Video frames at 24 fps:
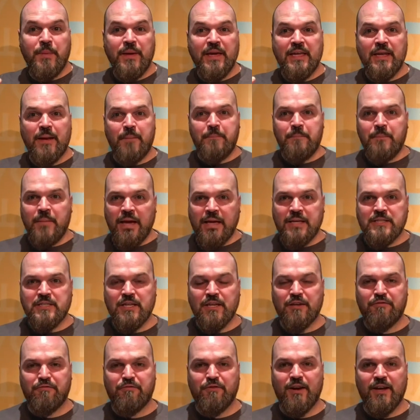an amazing
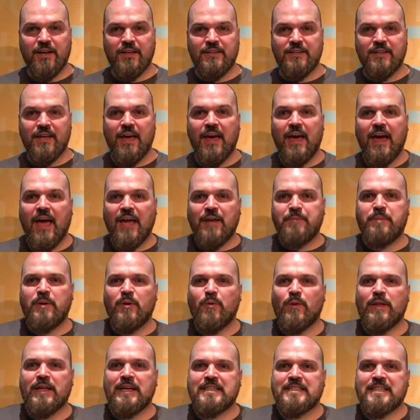friend and be
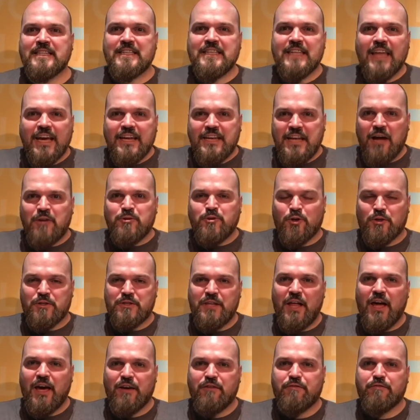willing to lay down your
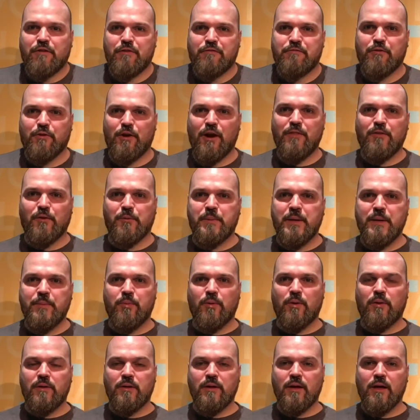life for other
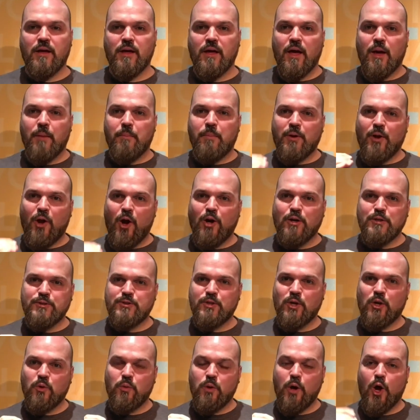people, but
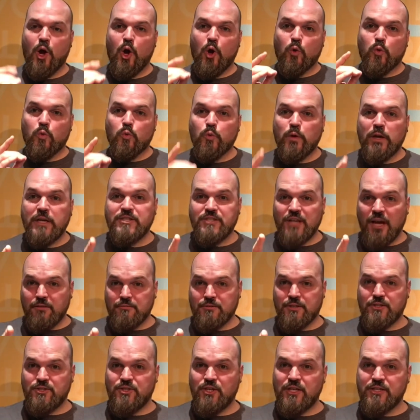also reach out to
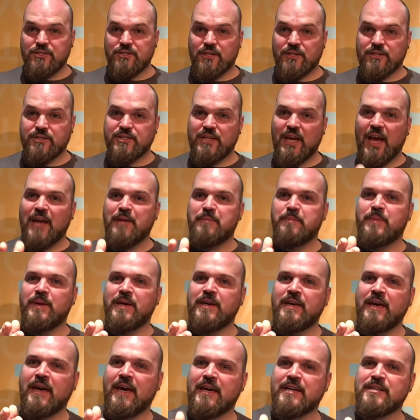Jesus and be
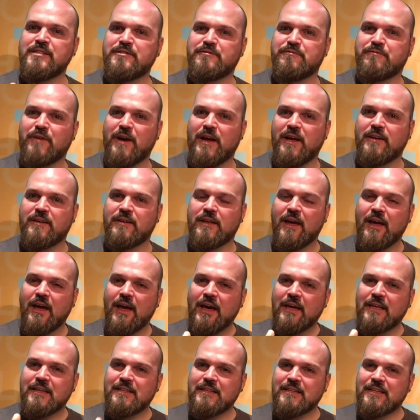his friend.
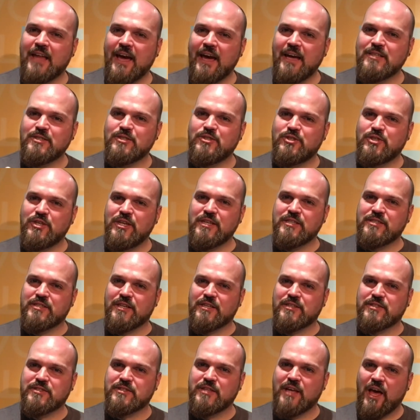Let
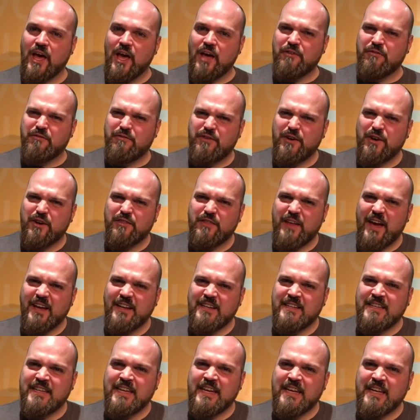Jesus fill that
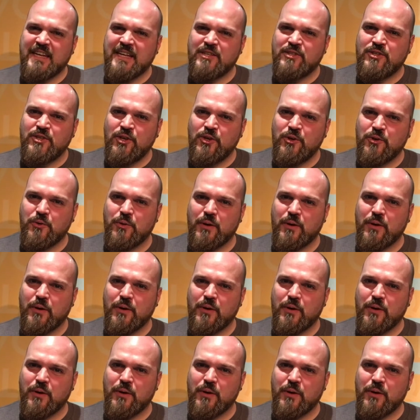need in you